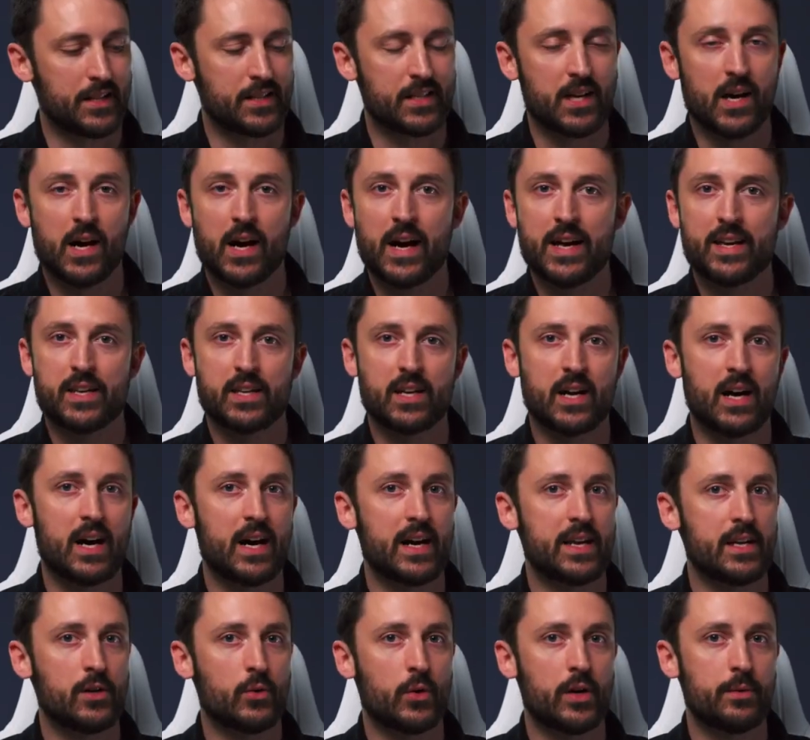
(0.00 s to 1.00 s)
a tight
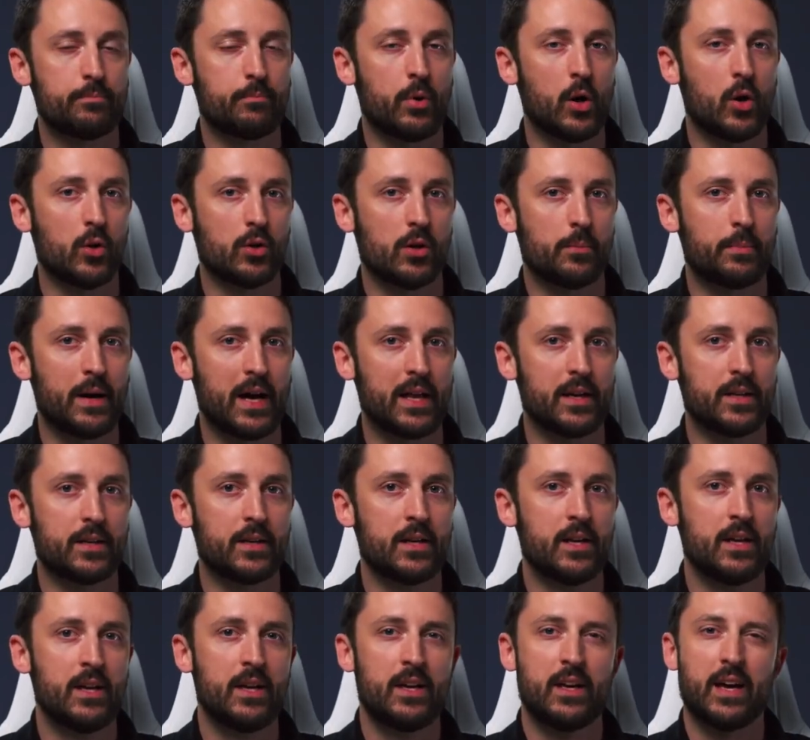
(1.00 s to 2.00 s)
cardioid polar
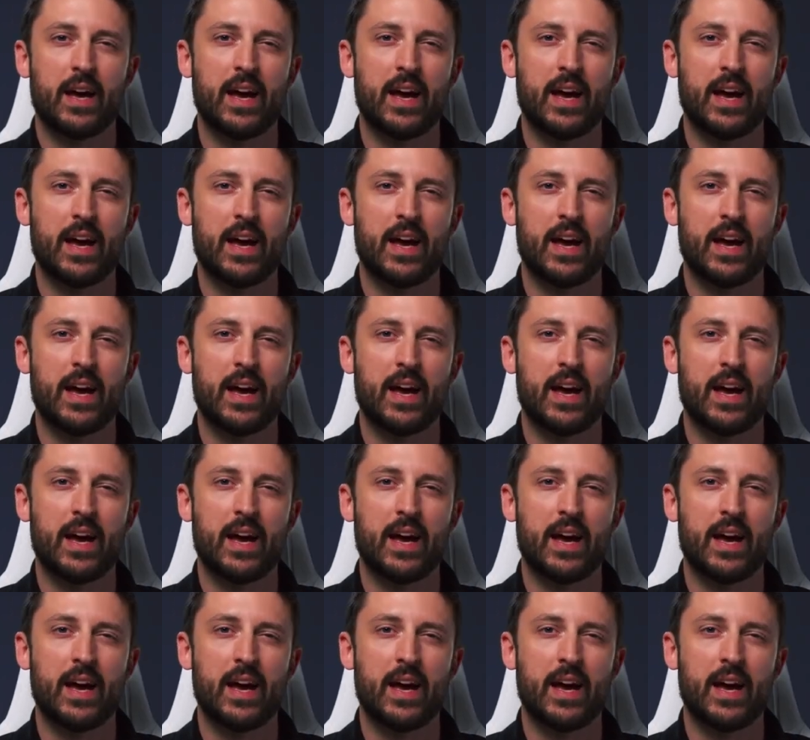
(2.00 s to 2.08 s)
pattern,